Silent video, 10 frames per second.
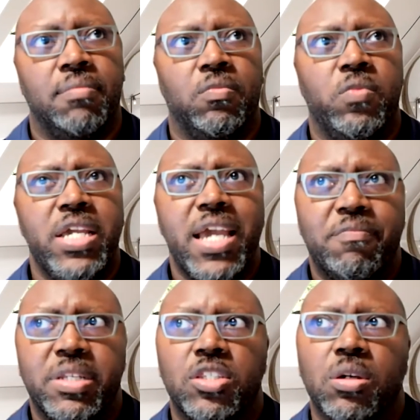We
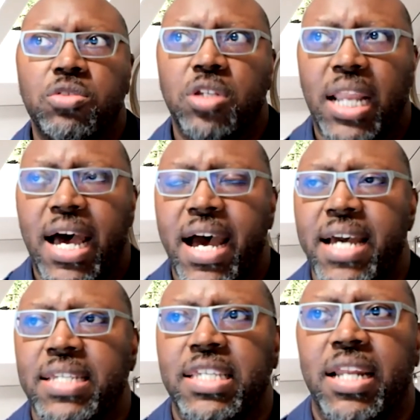have been
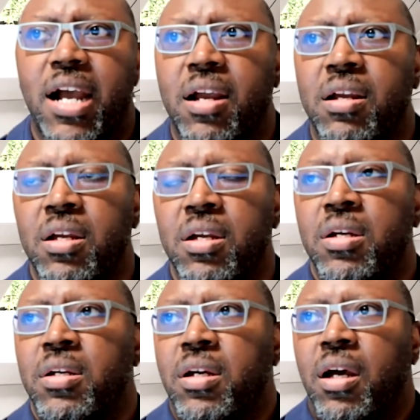socialized in our
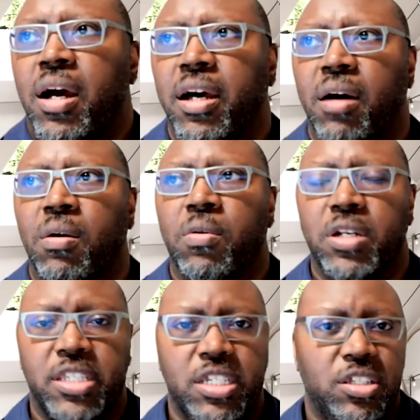
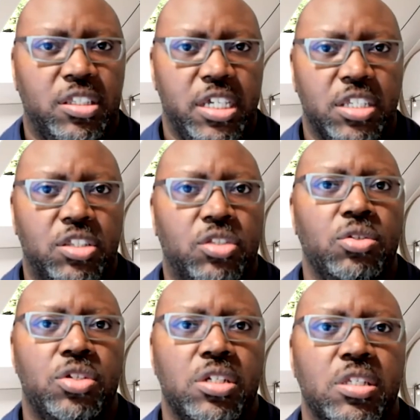organizations and
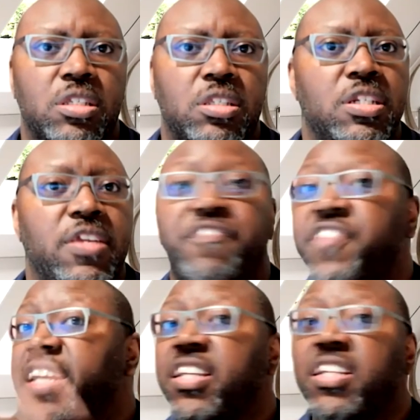institutions to
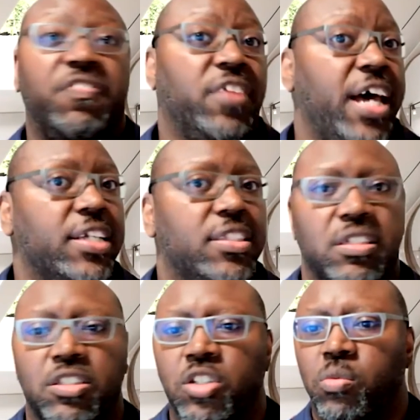defend and deflect.
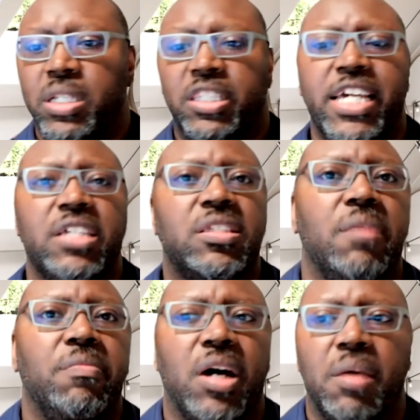So when things
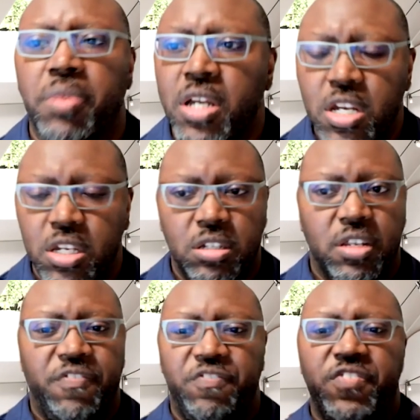come up, you
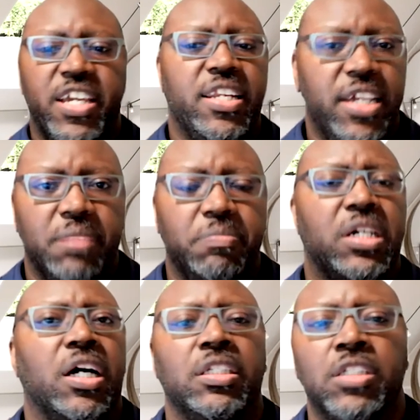defend it
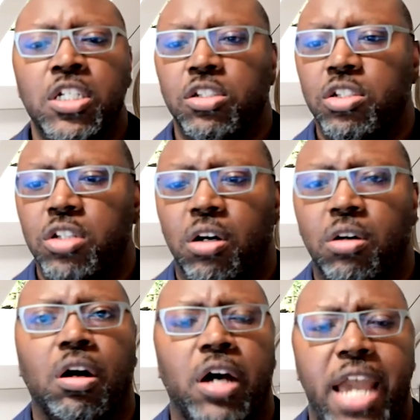because,
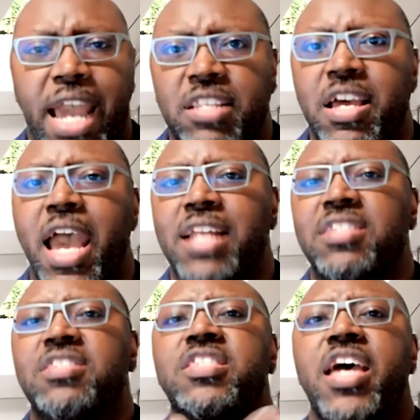
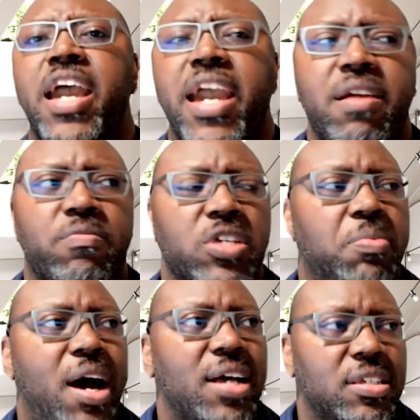and say
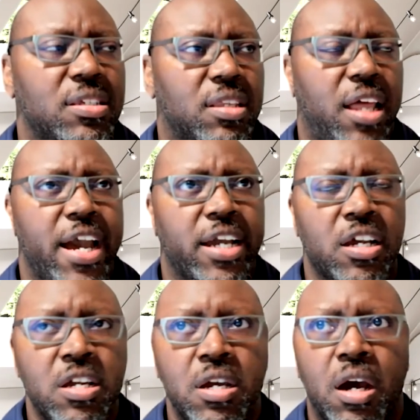responses like,
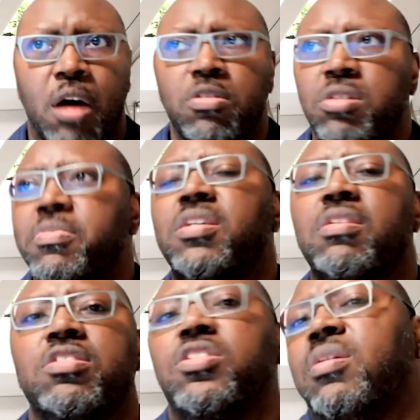oh, you
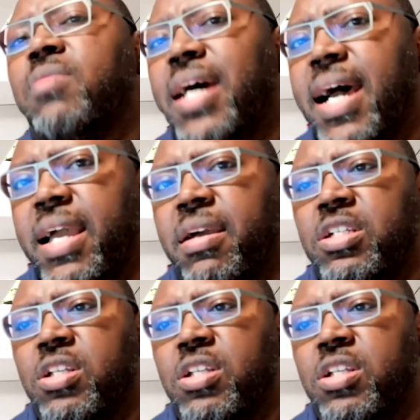misunderstood what I,